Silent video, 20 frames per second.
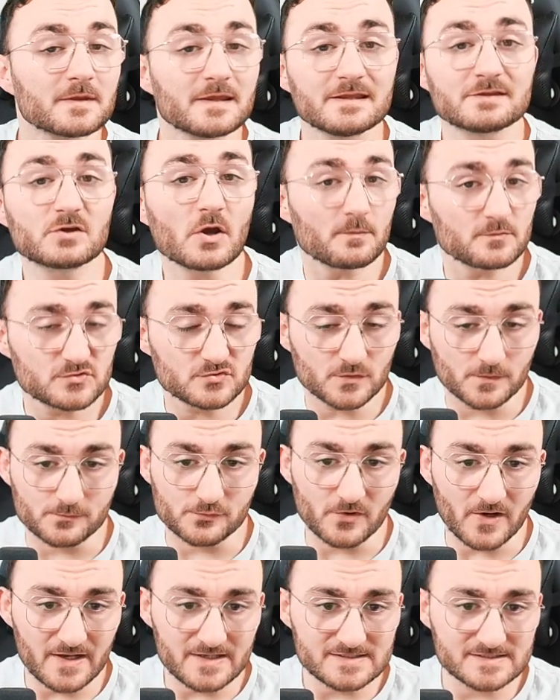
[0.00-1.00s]
It comes to a
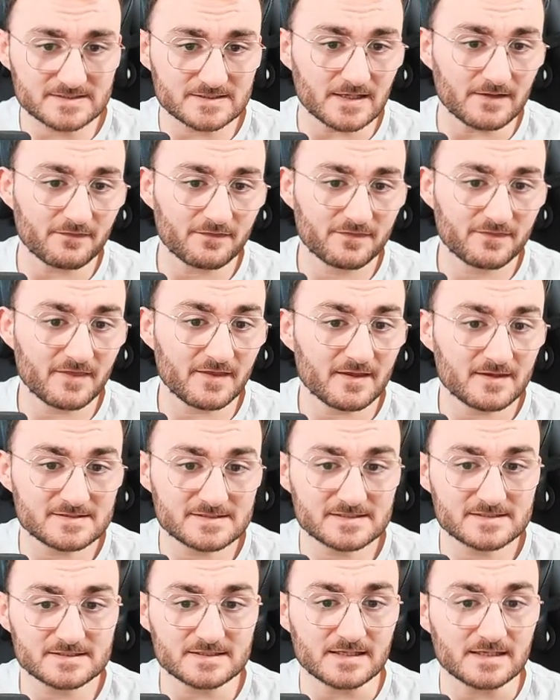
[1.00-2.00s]
price.
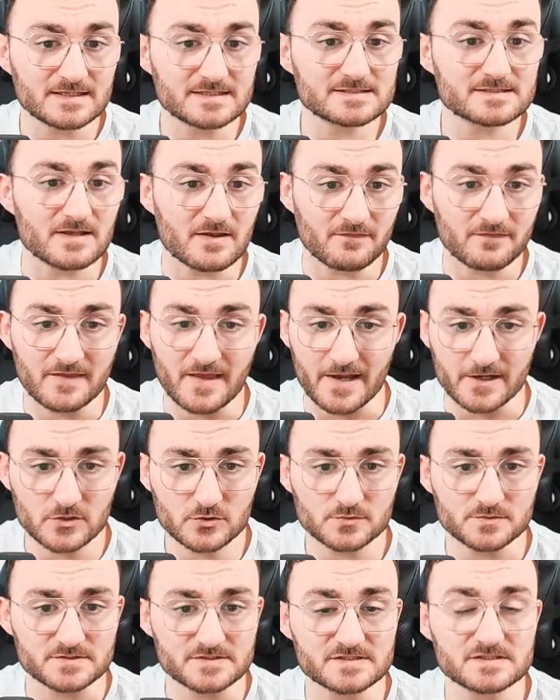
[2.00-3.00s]
This is the
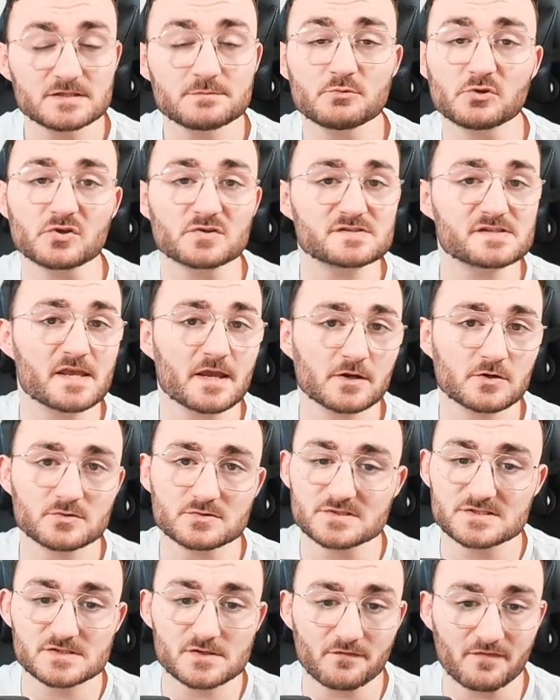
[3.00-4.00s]
accuracy, because the
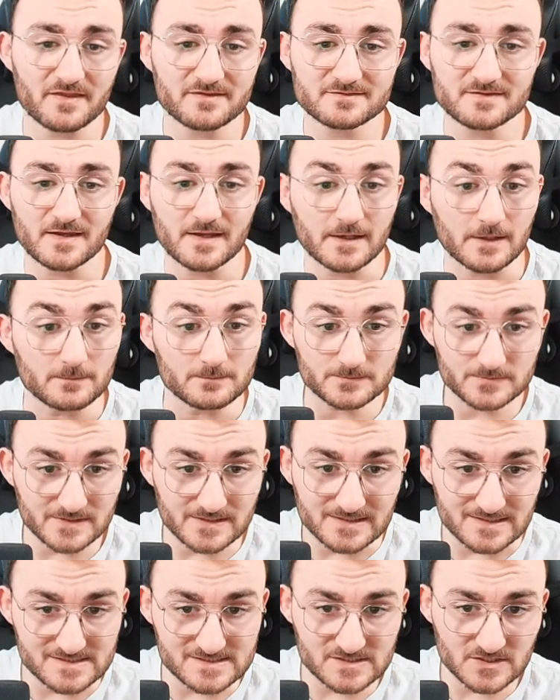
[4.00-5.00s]
accuracy of that tank
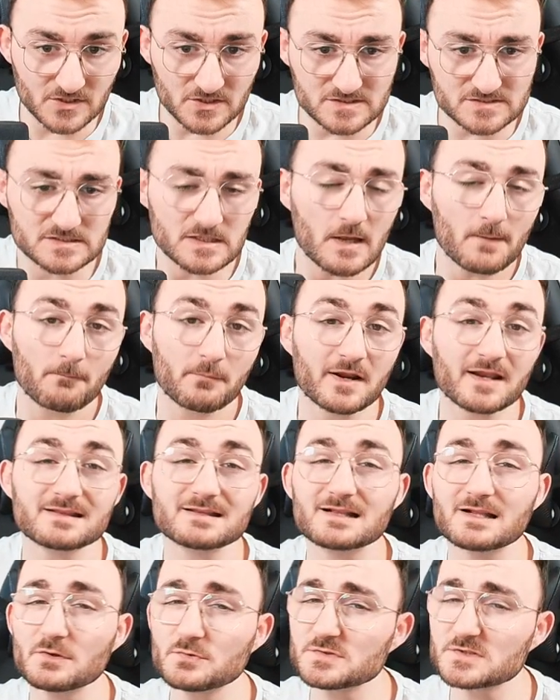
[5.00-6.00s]
completely sucks, but at
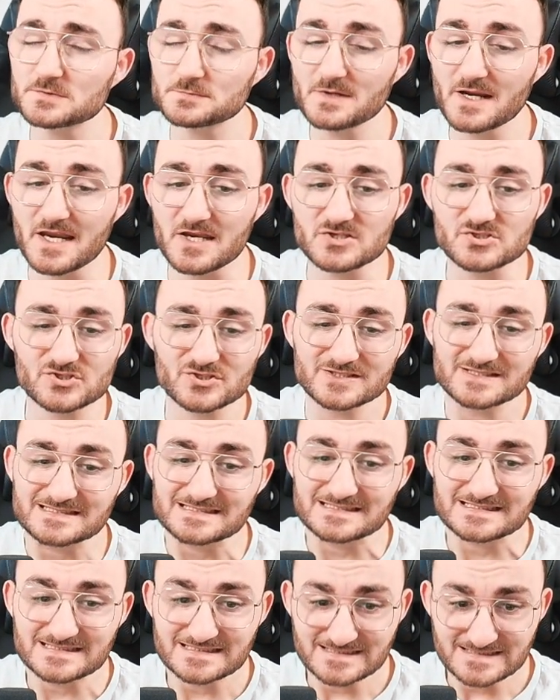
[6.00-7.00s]
close range,
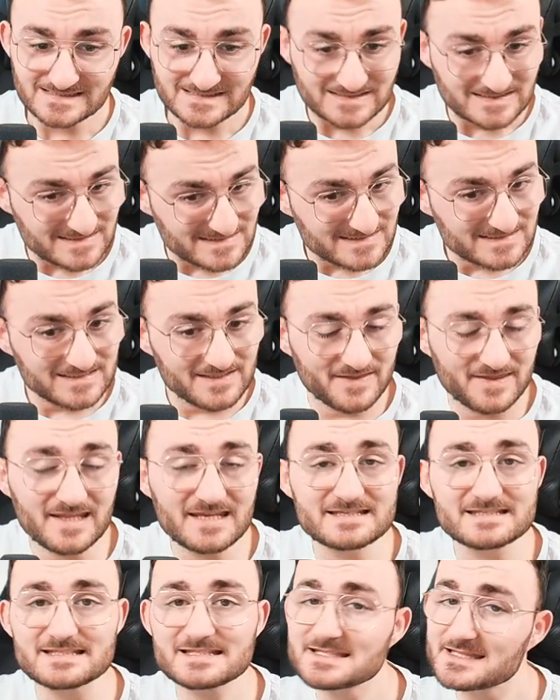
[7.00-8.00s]

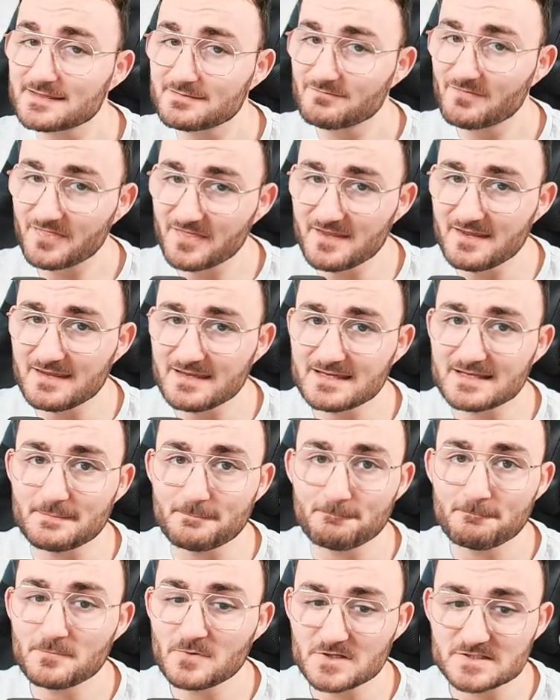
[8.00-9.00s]
this thing
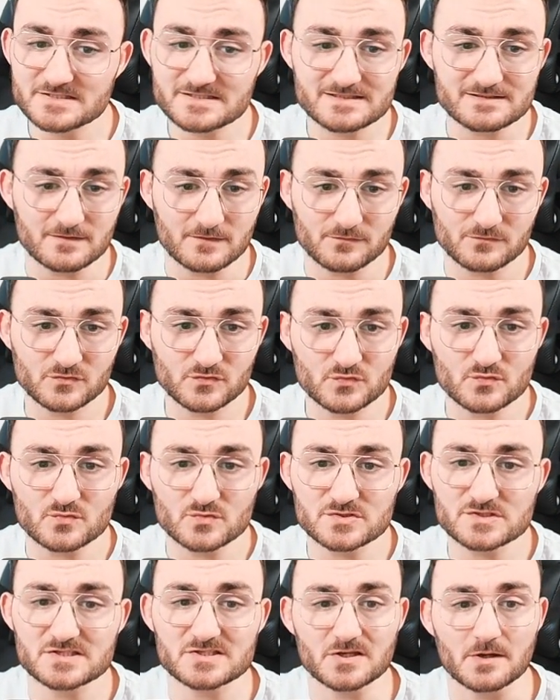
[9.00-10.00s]
must do
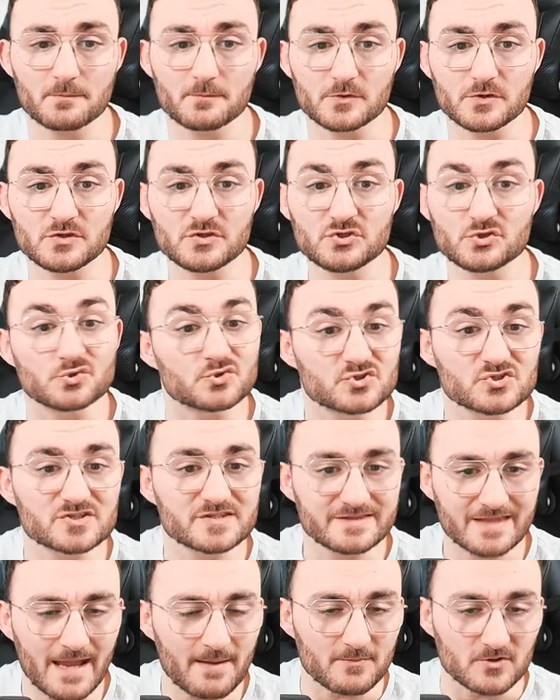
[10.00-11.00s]
some huge
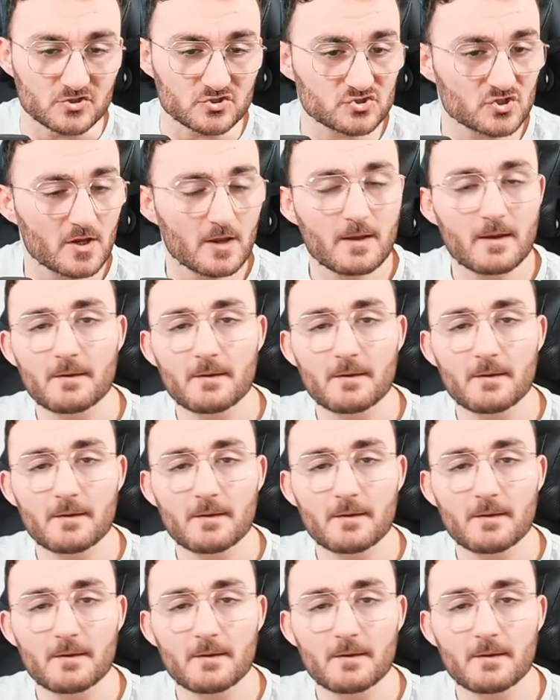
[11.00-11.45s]
damage.